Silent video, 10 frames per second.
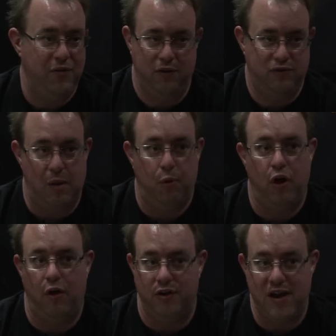It doubled
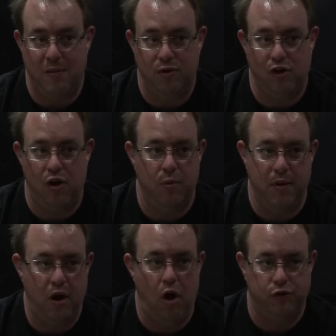all the damage on her,
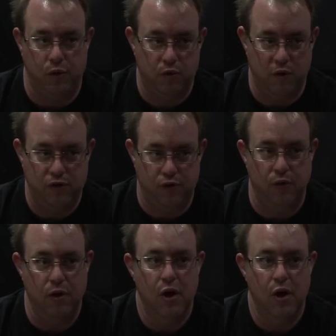but it also increased her